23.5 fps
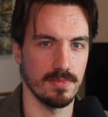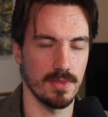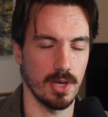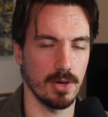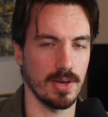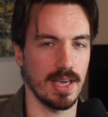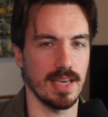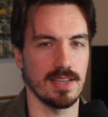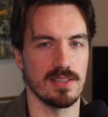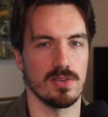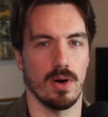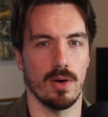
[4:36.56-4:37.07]

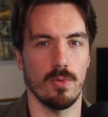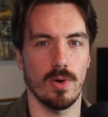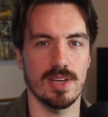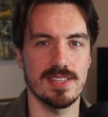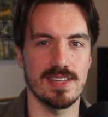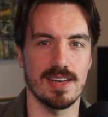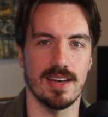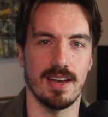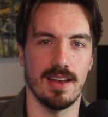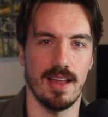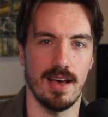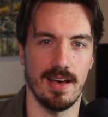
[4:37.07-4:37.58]
Okay, so I
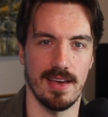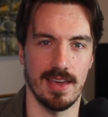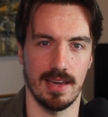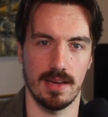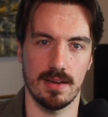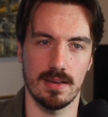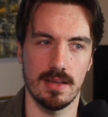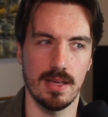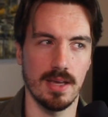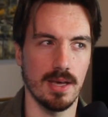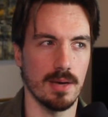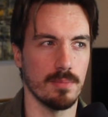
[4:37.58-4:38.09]
wasn't lying,
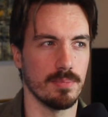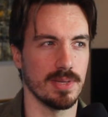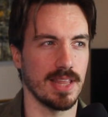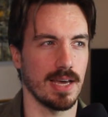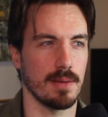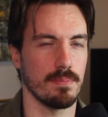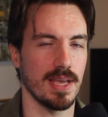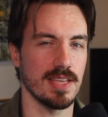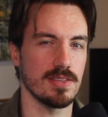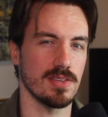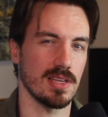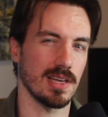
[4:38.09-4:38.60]
but that
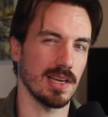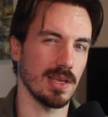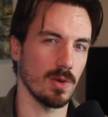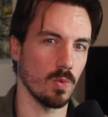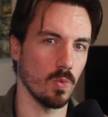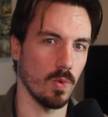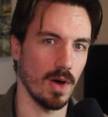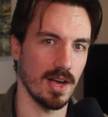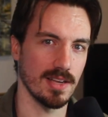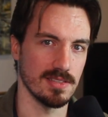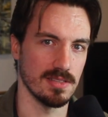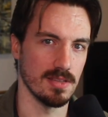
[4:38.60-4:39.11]
basically
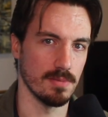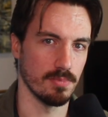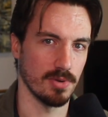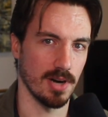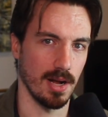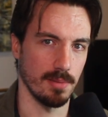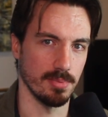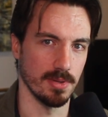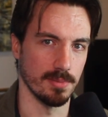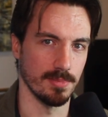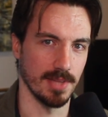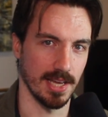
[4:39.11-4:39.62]
was the
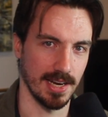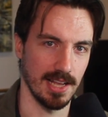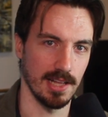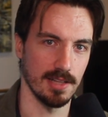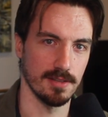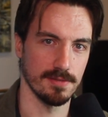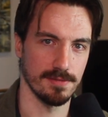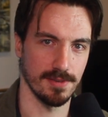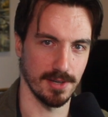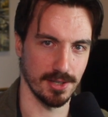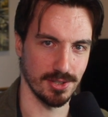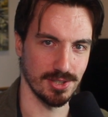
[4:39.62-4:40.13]
problem that held
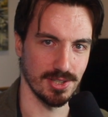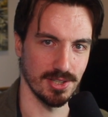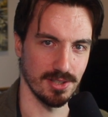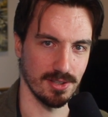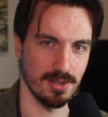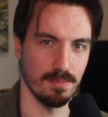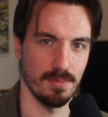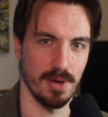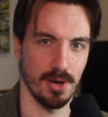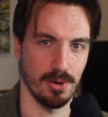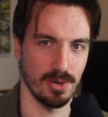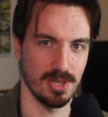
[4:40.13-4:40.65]
functional
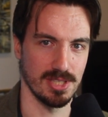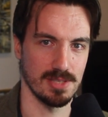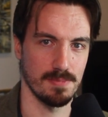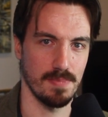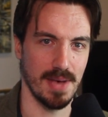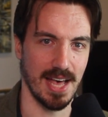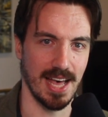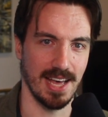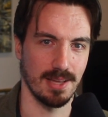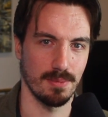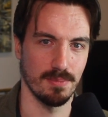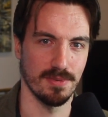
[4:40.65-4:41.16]
components
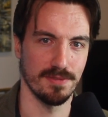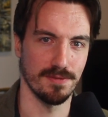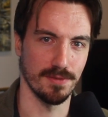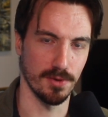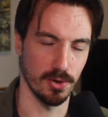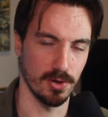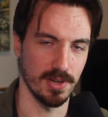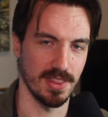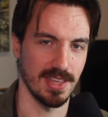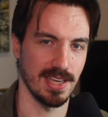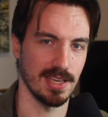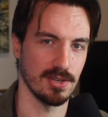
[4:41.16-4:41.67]
back before
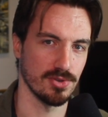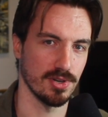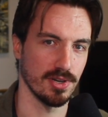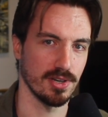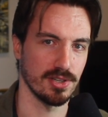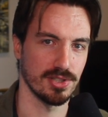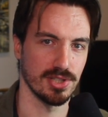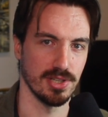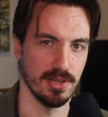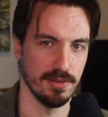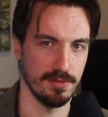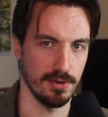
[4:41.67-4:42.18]
the
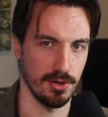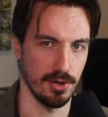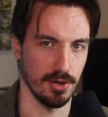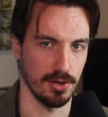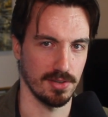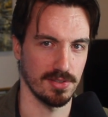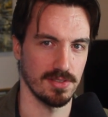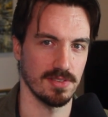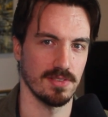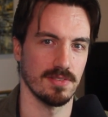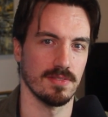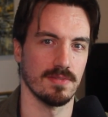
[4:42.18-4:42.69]
introduction of
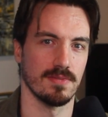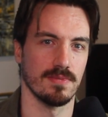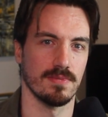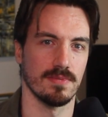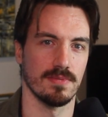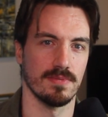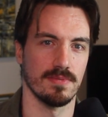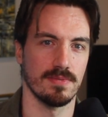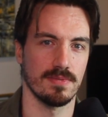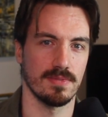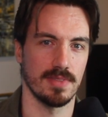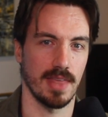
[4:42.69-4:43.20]
hooks.
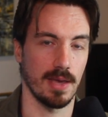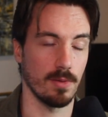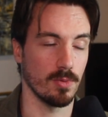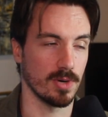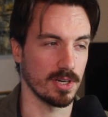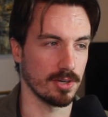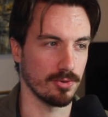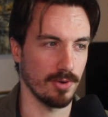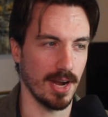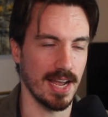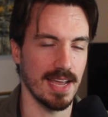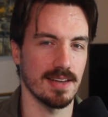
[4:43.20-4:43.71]
They were
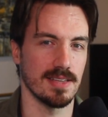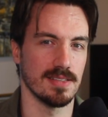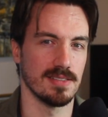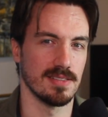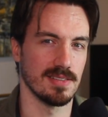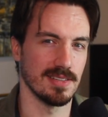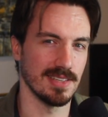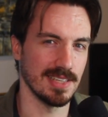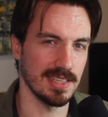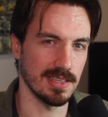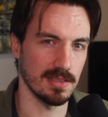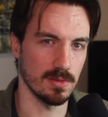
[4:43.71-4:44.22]
great as
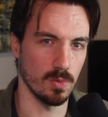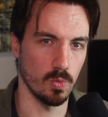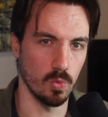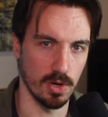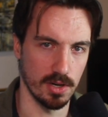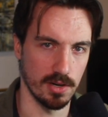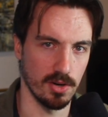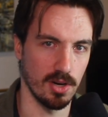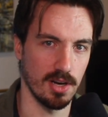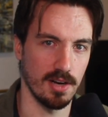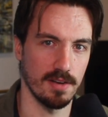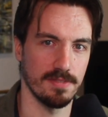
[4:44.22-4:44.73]
little
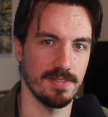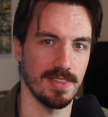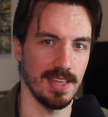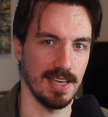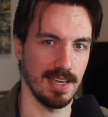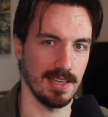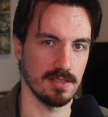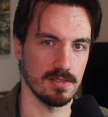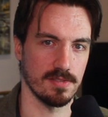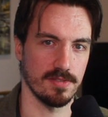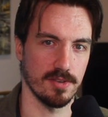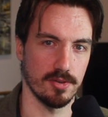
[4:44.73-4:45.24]
one-off
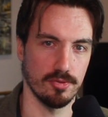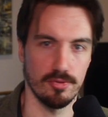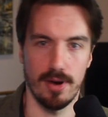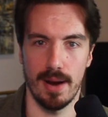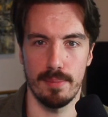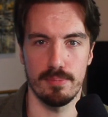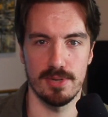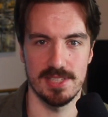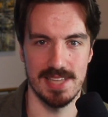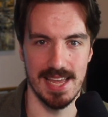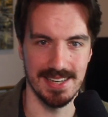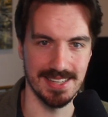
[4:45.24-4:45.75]
things for
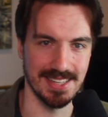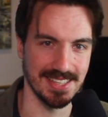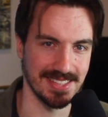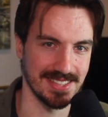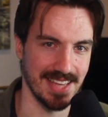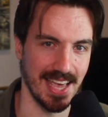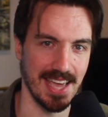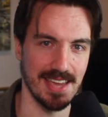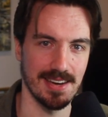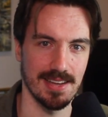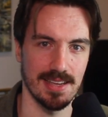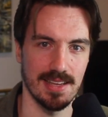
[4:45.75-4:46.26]
representing
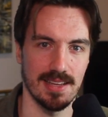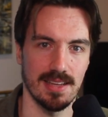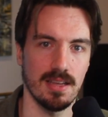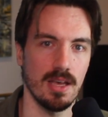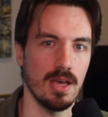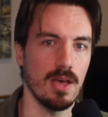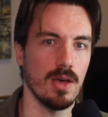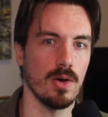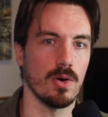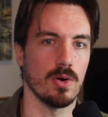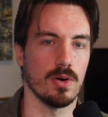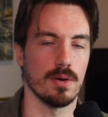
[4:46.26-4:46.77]
data
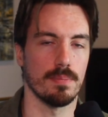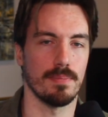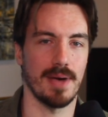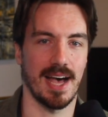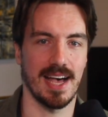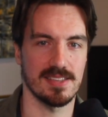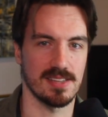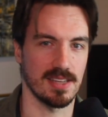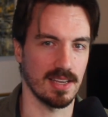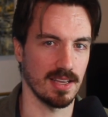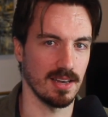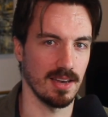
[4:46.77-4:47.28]
or
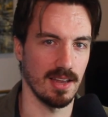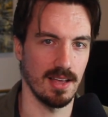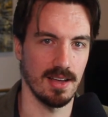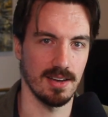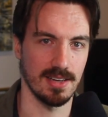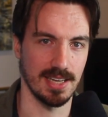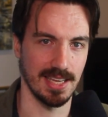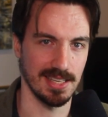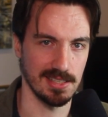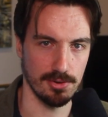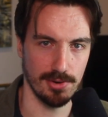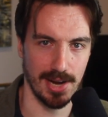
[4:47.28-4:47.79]
passing along
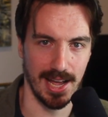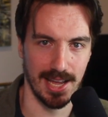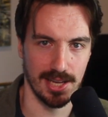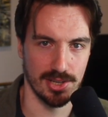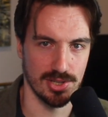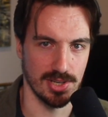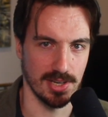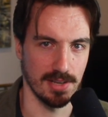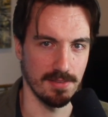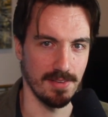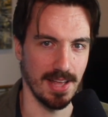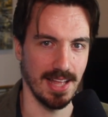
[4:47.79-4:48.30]
interaction
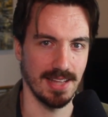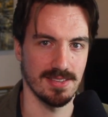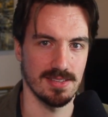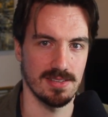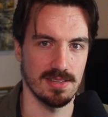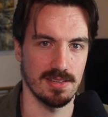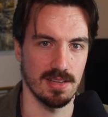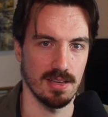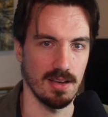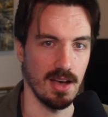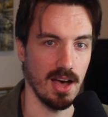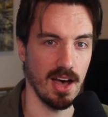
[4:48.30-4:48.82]
events
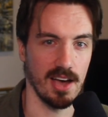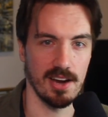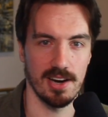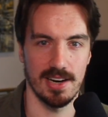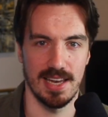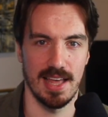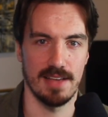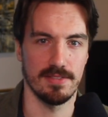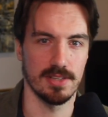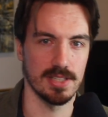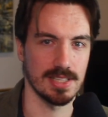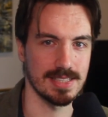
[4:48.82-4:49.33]
to higher
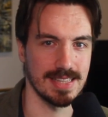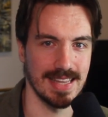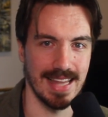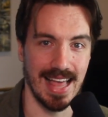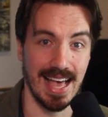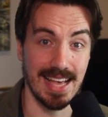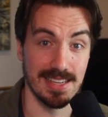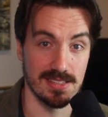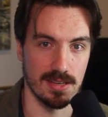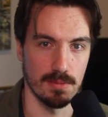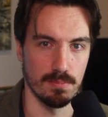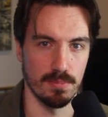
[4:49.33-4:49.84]
level
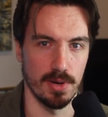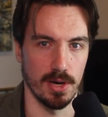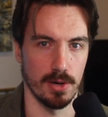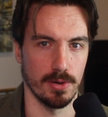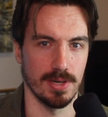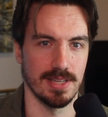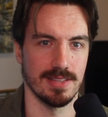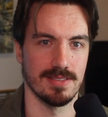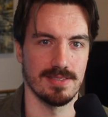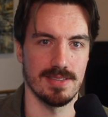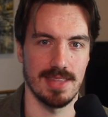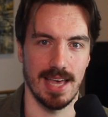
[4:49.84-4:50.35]
class
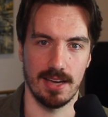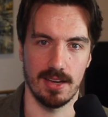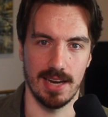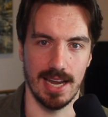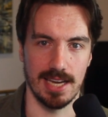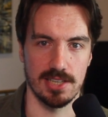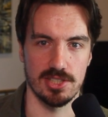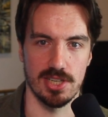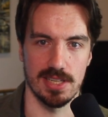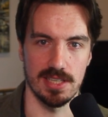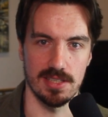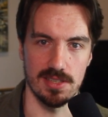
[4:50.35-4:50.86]
components that could
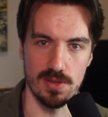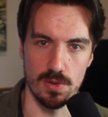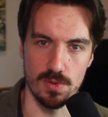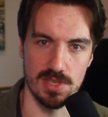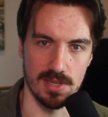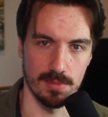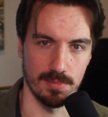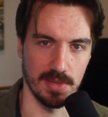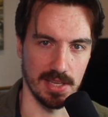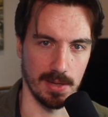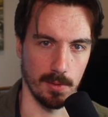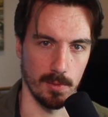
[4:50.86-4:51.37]
actually do
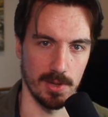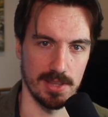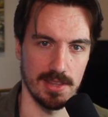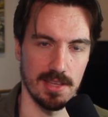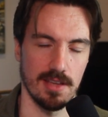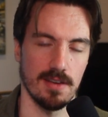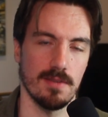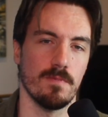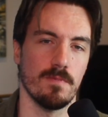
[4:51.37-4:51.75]
something with it.